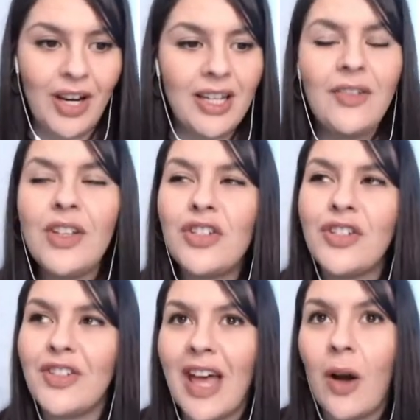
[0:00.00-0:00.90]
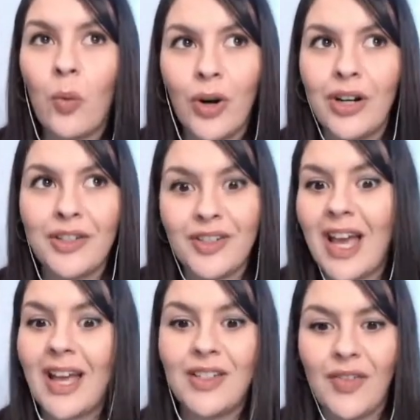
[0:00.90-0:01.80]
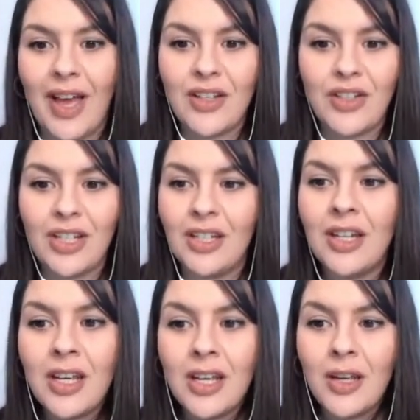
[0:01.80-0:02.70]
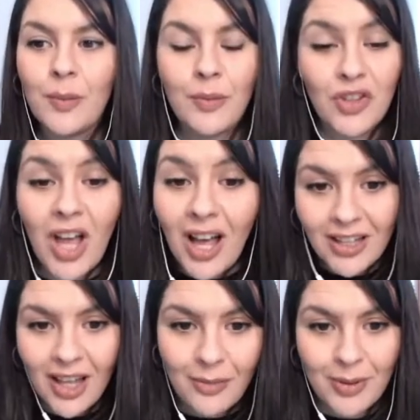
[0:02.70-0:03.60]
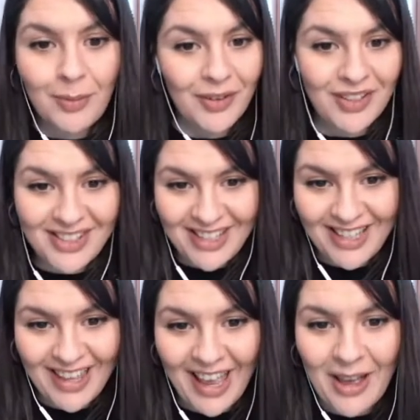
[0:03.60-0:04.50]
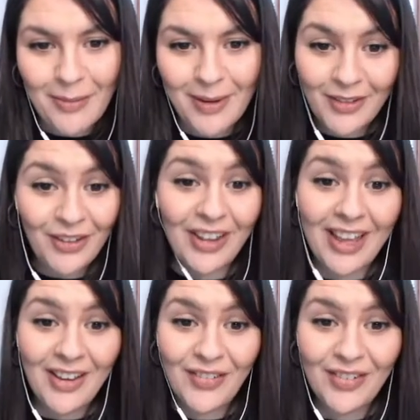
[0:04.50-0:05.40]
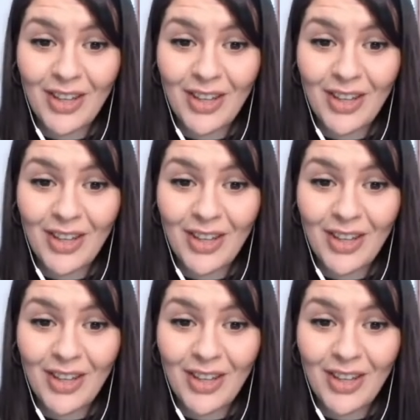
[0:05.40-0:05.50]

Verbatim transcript: And even just that word satisfaction, not a lot of people can say that about their life.